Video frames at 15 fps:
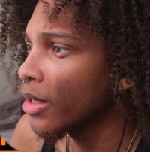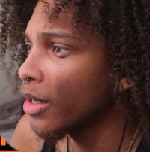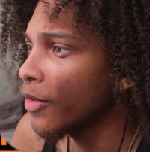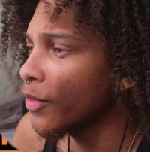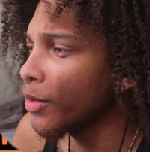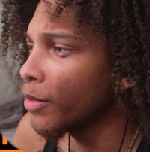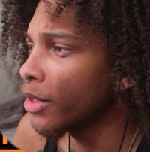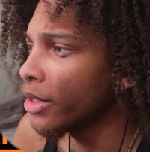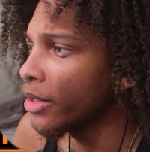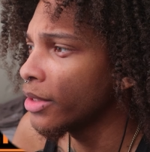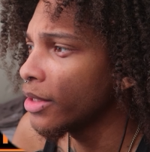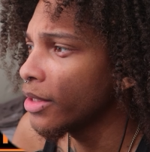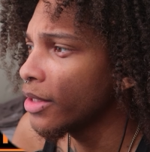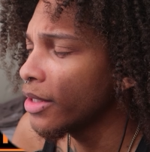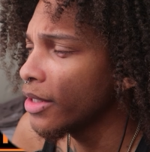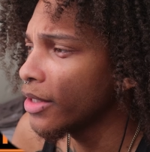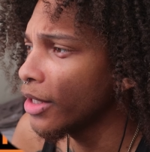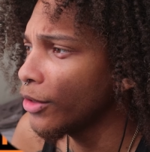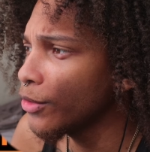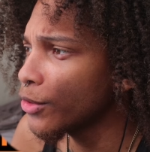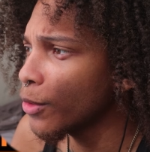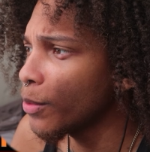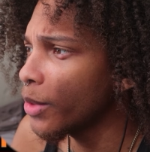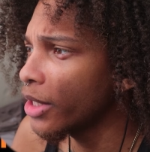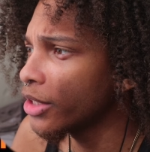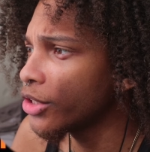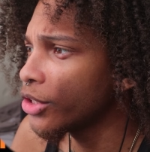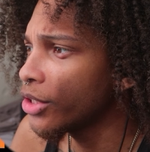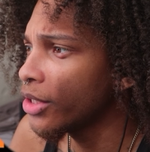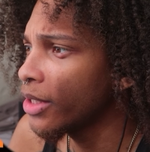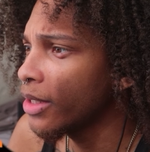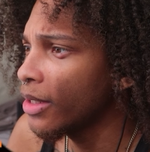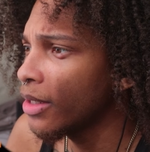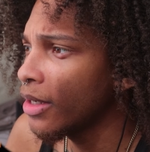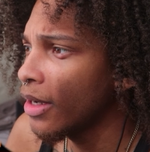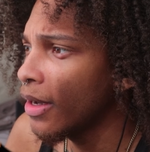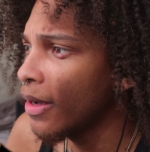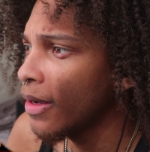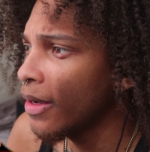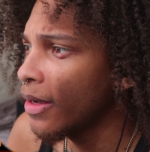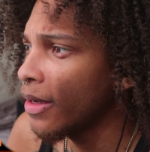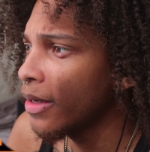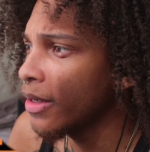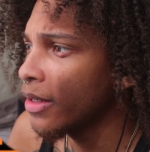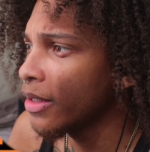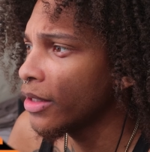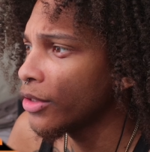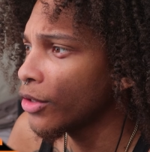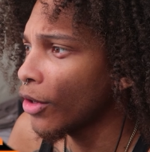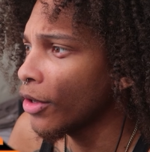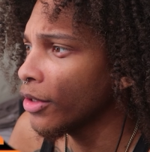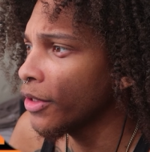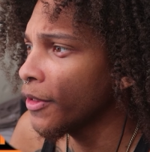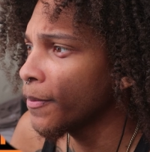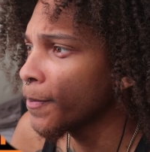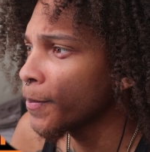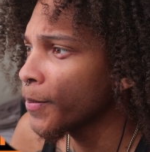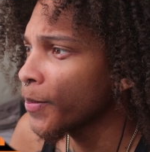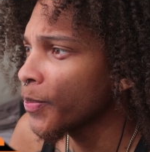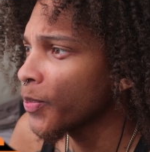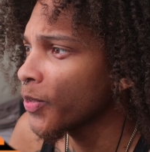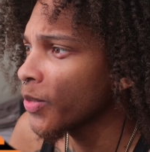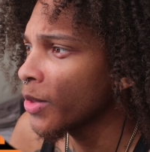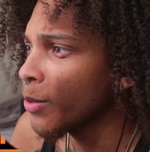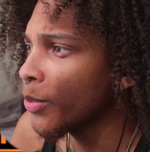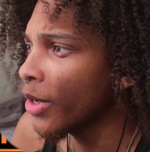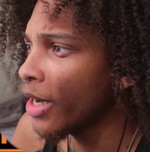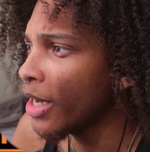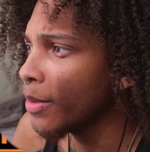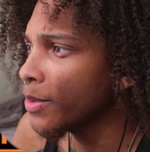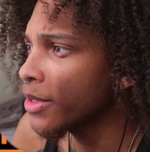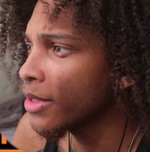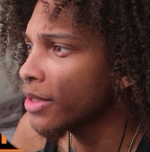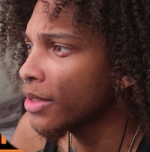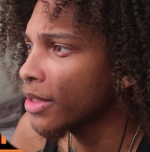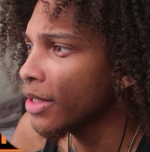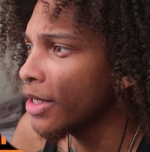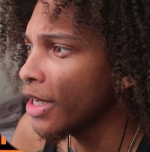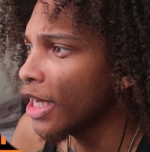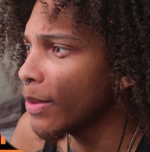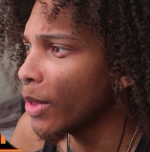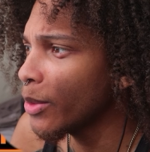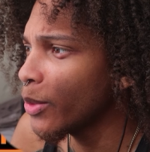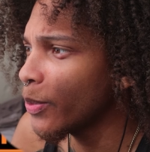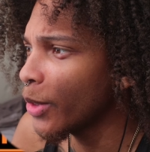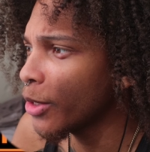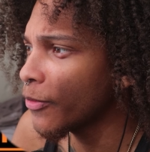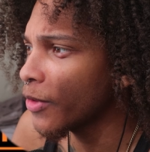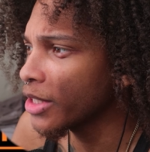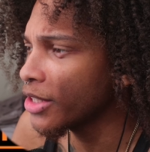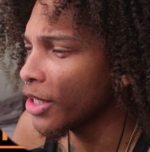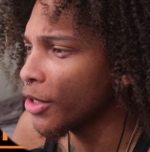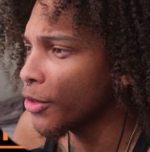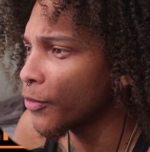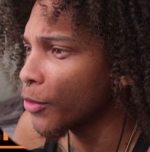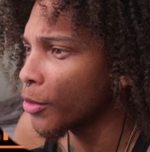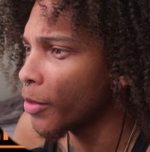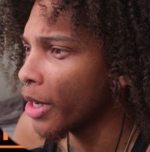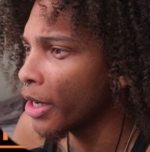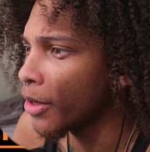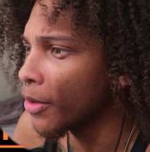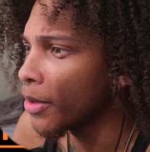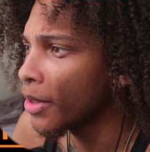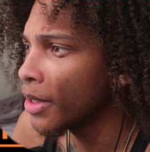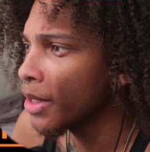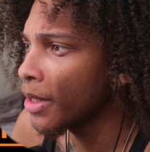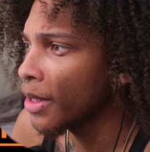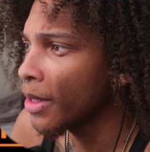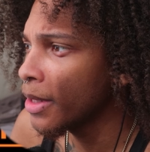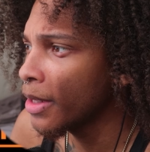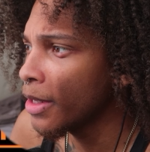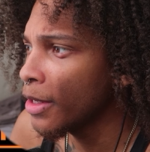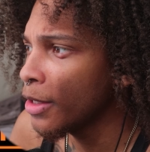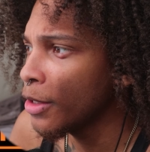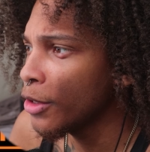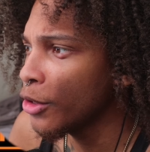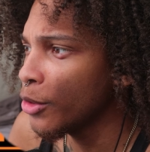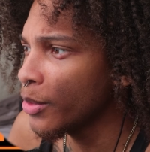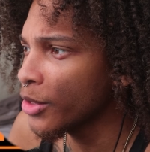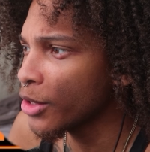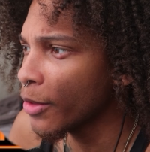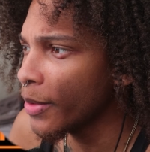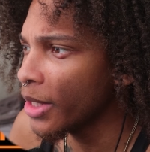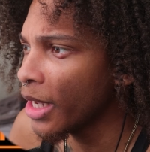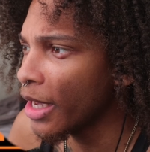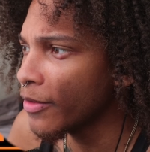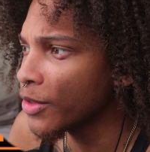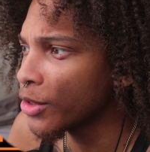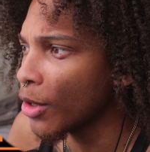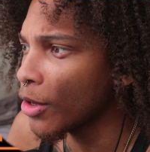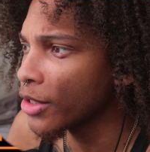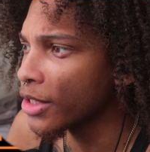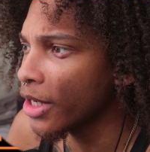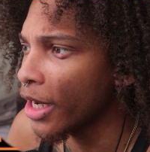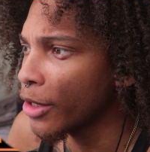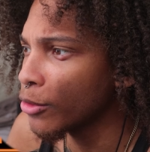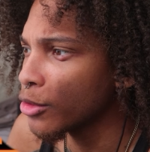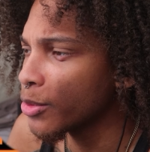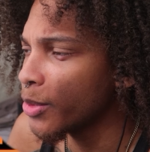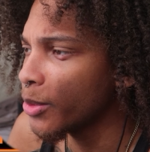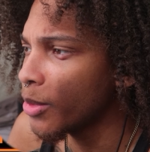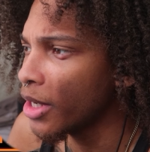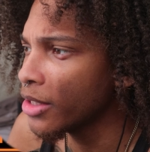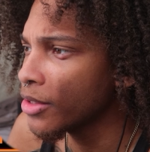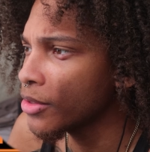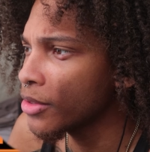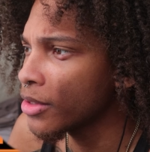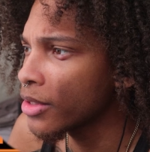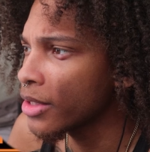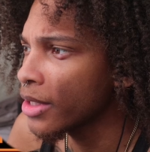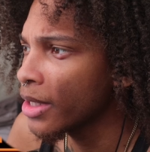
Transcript: Everyone, thank you so much. Darling, perhaps it might be better if I stay here for a while. Humans already have stars and idols, but monsters...